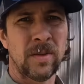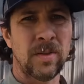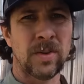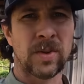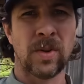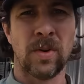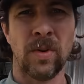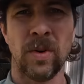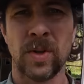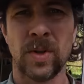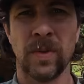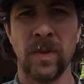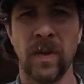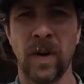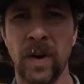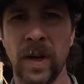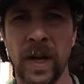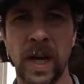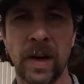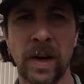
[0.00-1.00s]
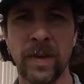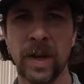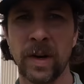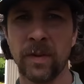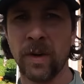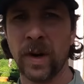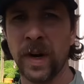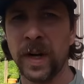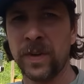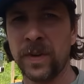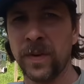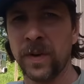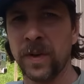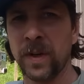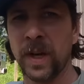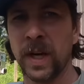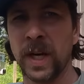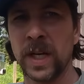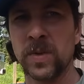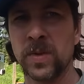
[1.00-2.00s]
which of course we've already got everything raked for
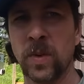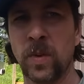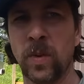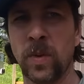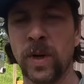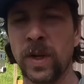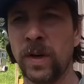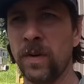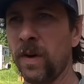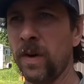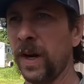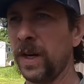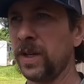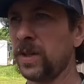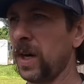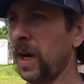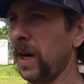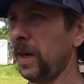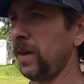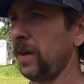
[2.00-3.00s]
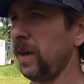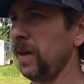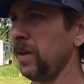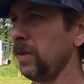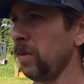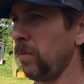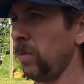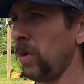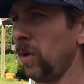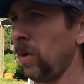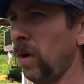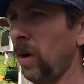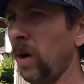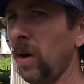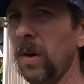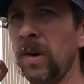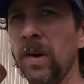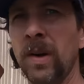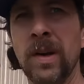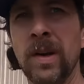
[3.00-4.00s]
today, so we won't need to rake tractor again until
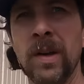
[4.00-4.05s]
tomorrow.